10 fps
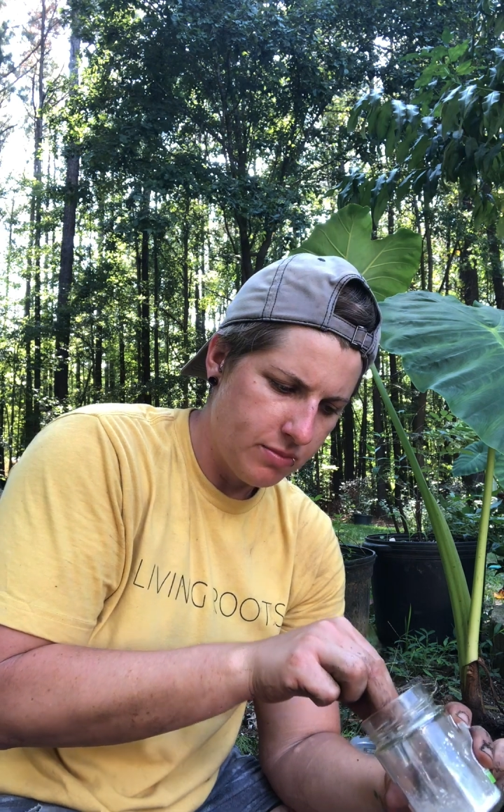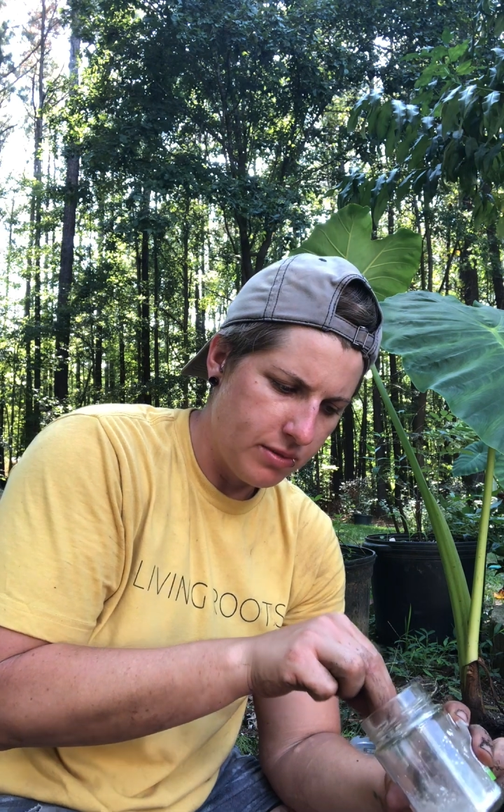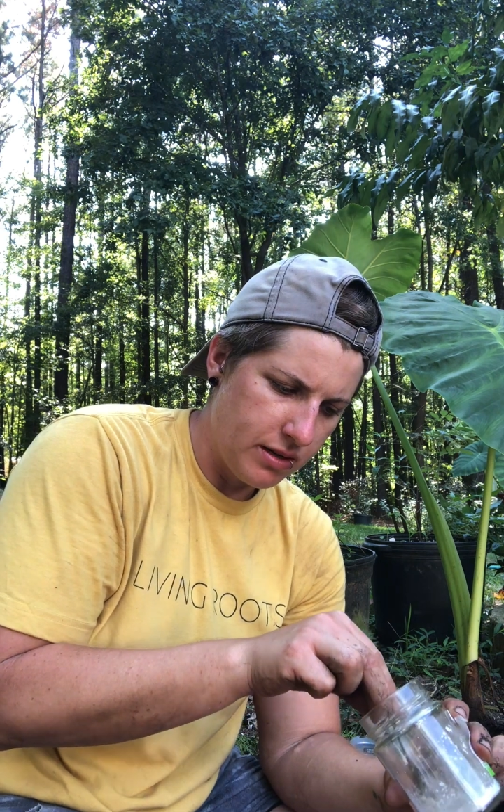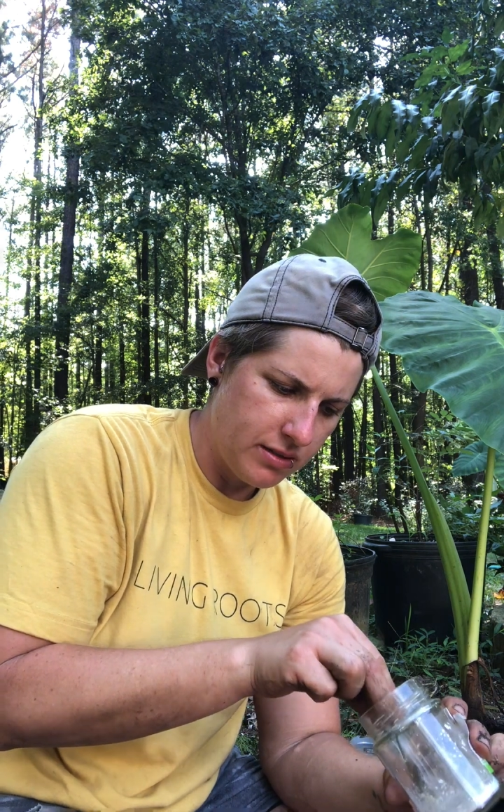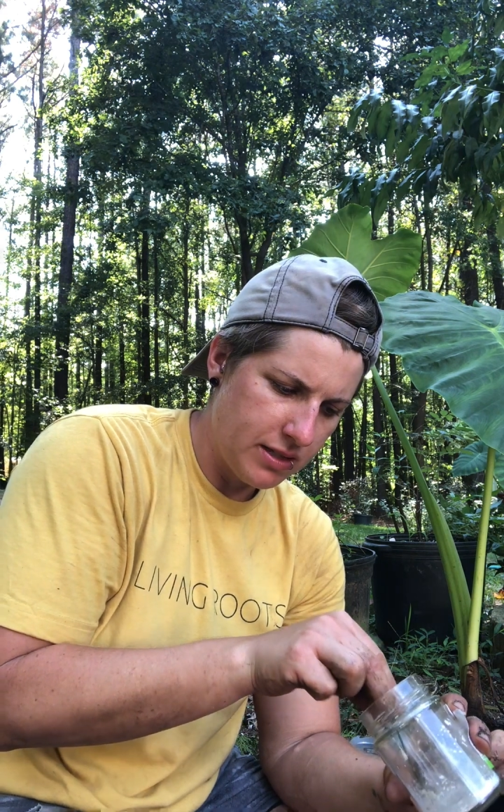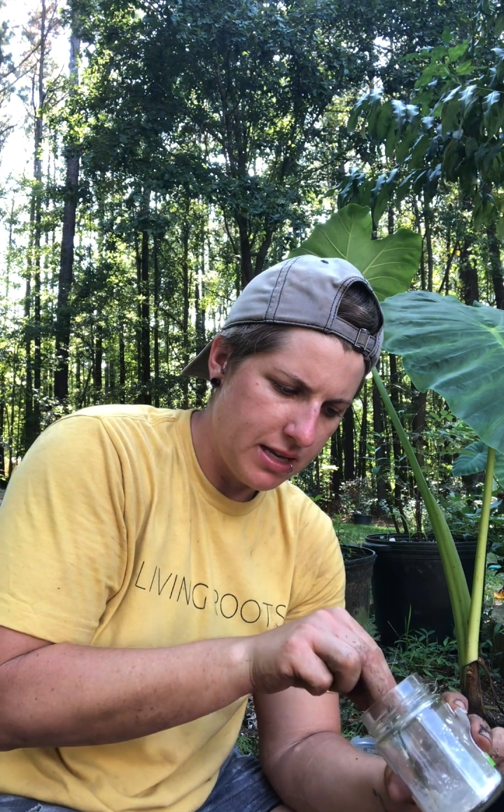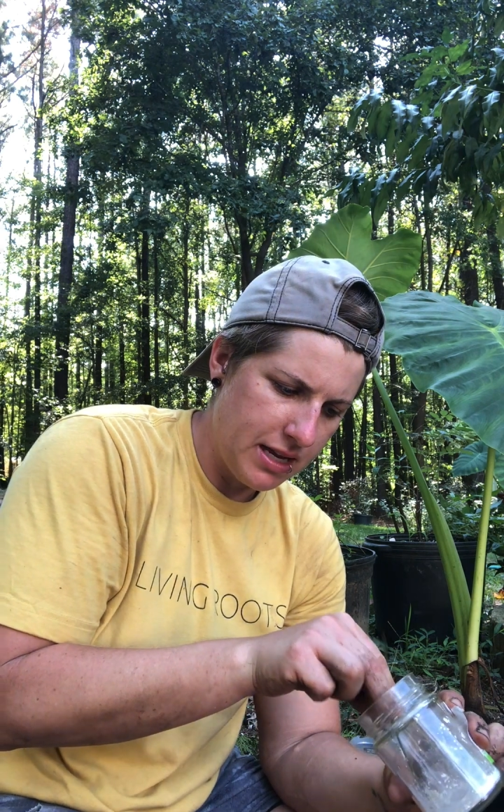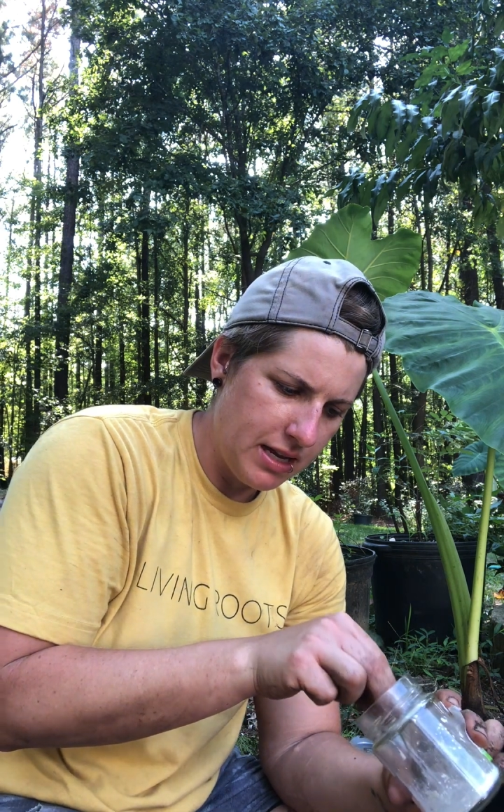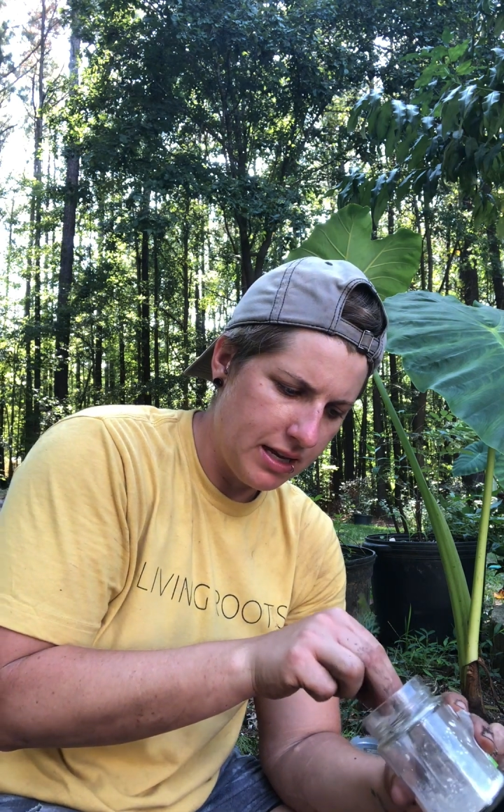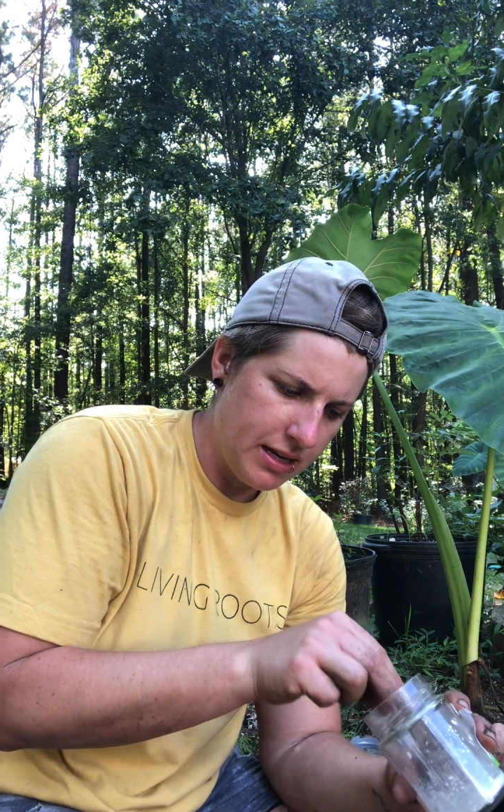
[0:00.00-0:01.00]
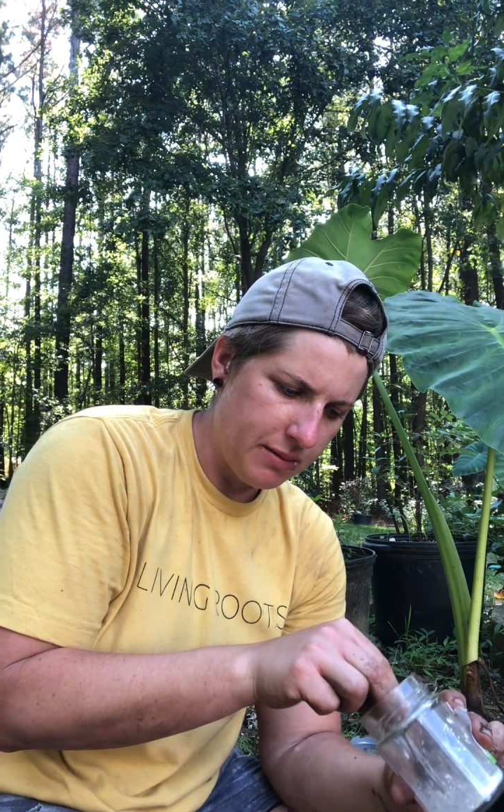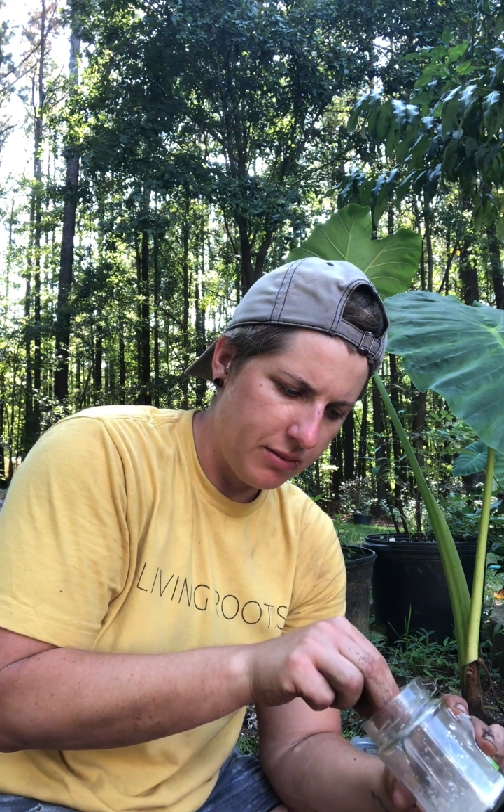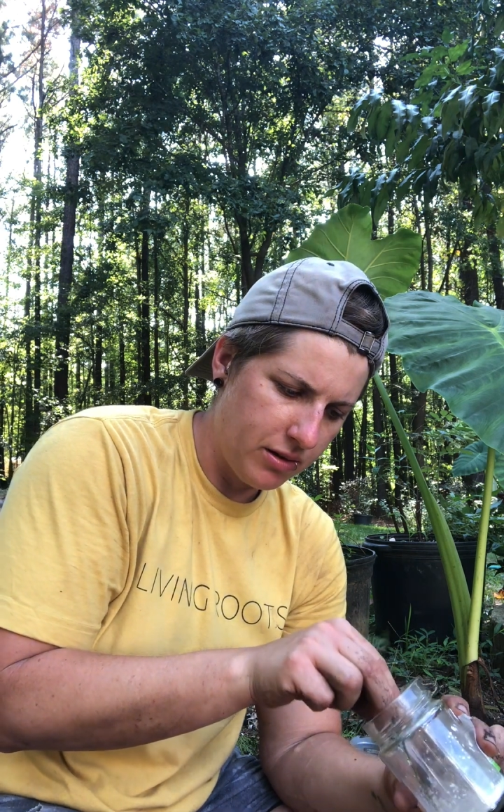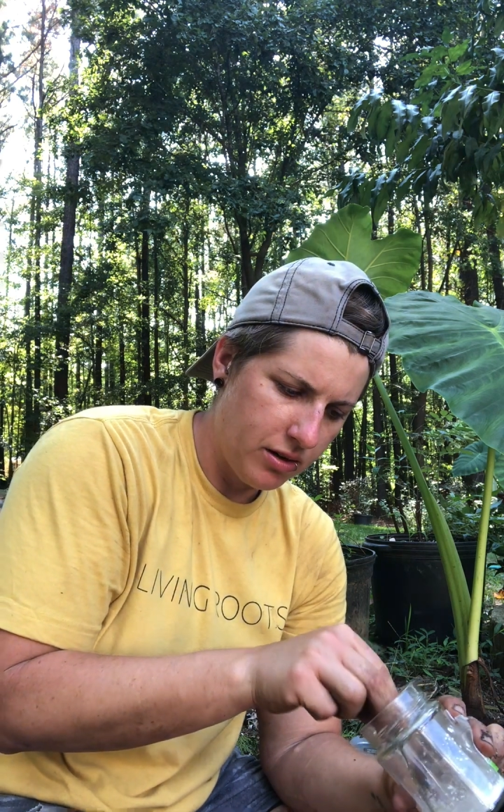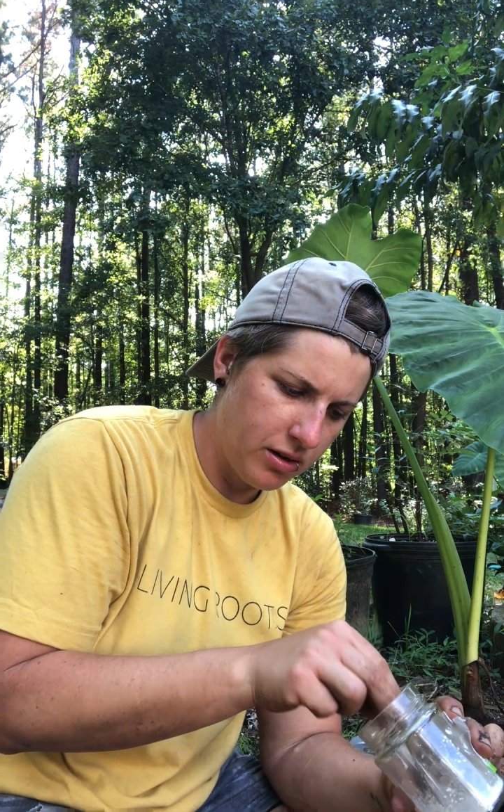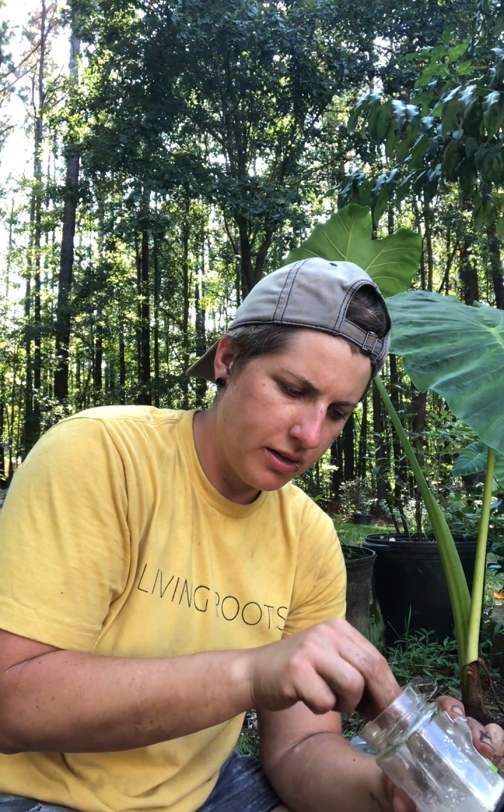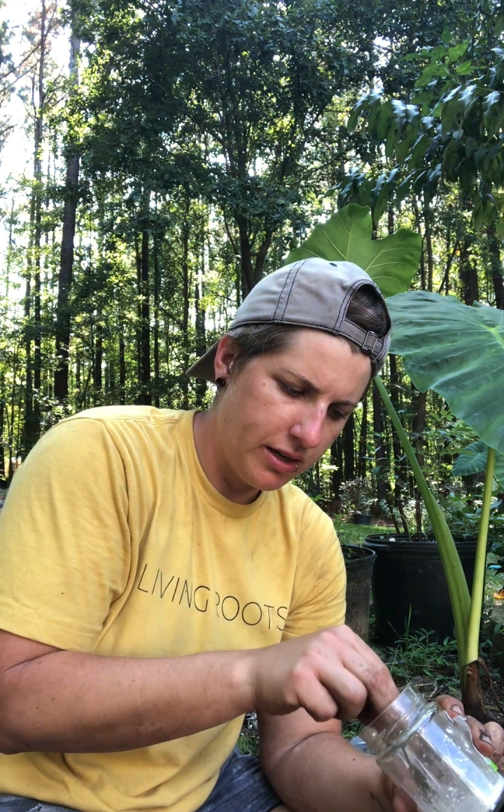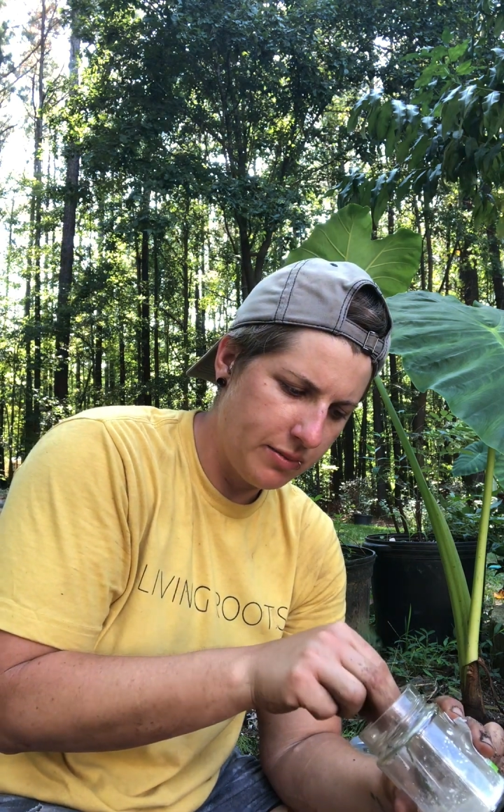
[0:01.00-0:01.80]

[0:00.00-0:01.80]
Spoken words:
But today I am in a hurry